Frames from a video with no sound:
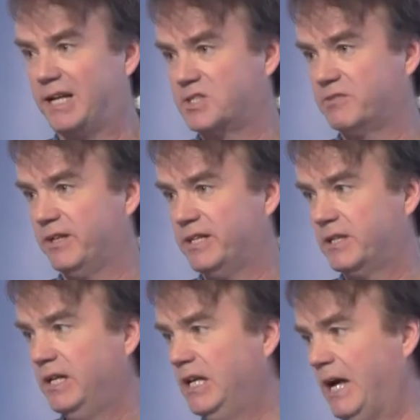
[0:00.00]
class divide,
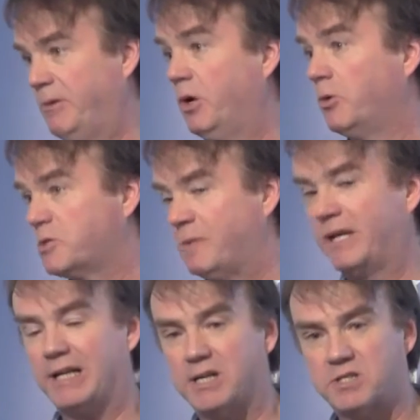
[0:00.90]
and we know there was a
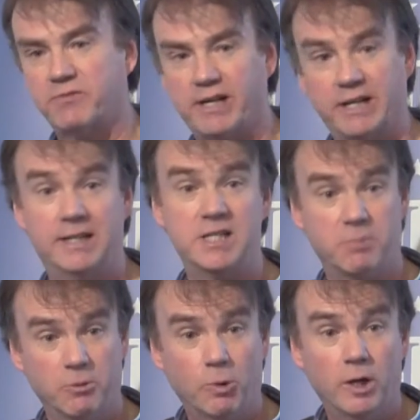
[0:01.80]
big class divide in
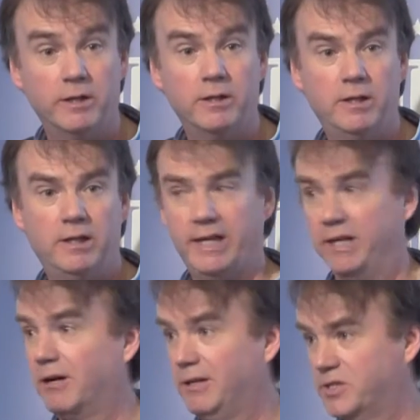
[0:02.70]
Lisbon one
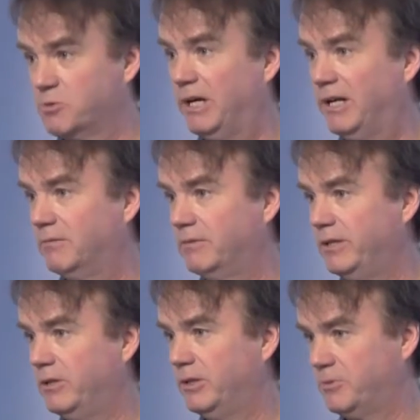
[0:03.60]
in Ireland as well.
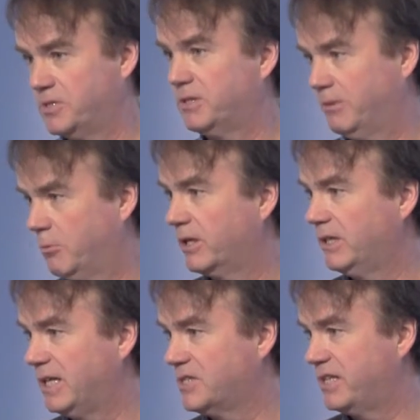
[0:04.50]
You know, it was the
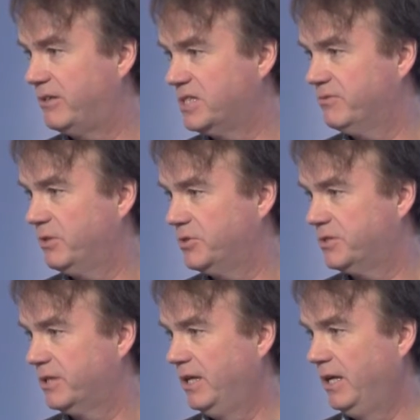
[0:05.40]
working class areas that
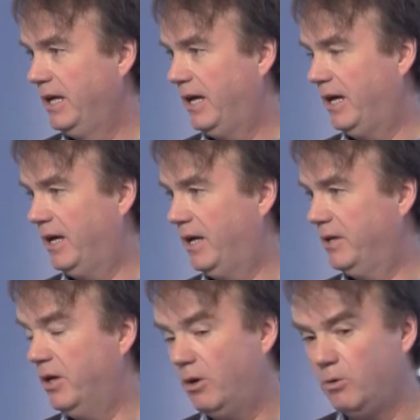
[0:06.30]
voted uh,
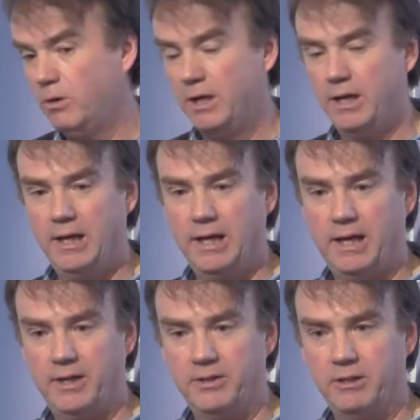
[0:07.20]
no,
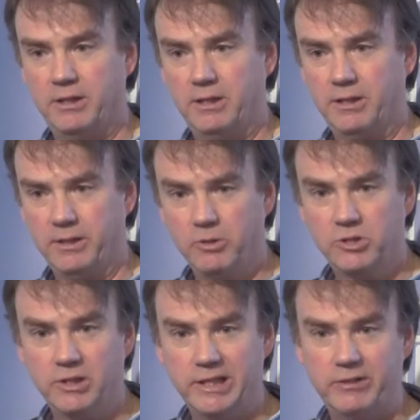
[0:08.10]
and the uh, you know
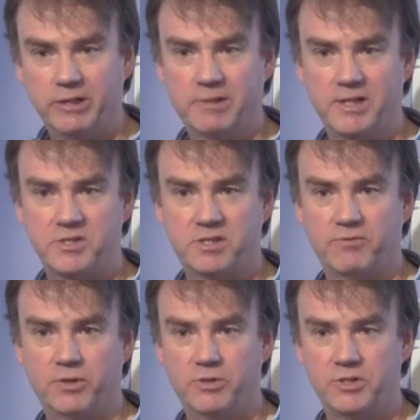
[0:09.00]
Dun Laoghaire places
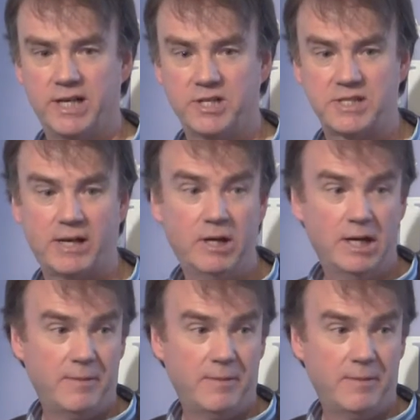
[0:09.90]
that voted yes. Now,